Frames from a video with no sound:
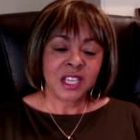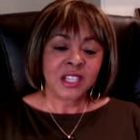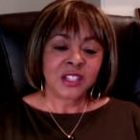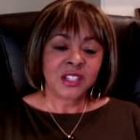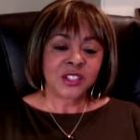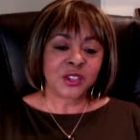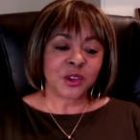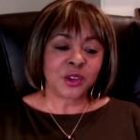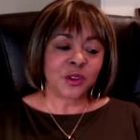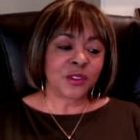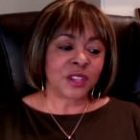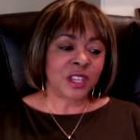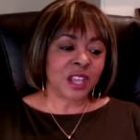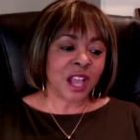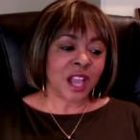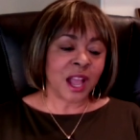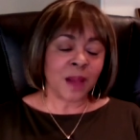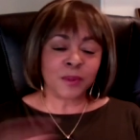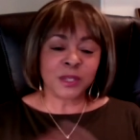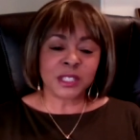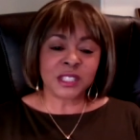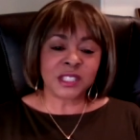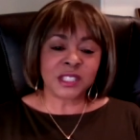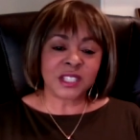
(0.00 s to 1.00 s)
So the
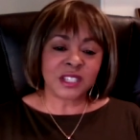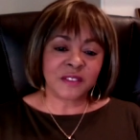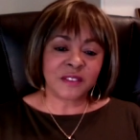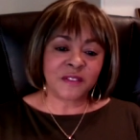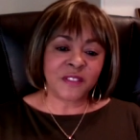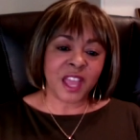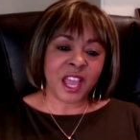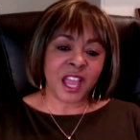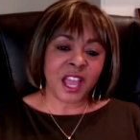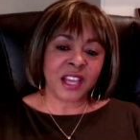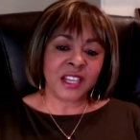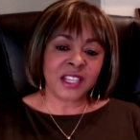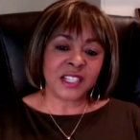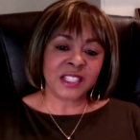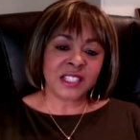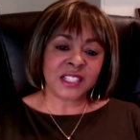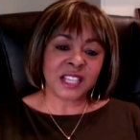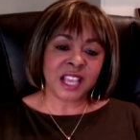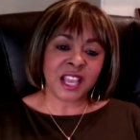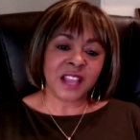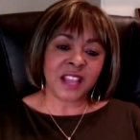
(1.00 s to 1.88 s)
opposite of that is,